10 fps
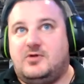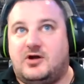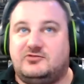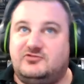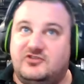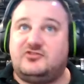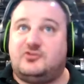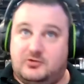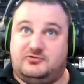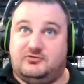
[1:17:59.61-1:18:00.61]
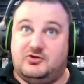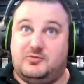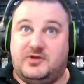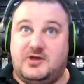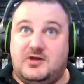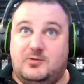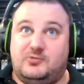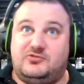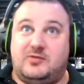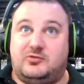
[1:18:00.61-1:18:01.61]
our Discord group
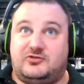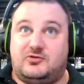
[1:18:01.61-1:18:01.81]
was able to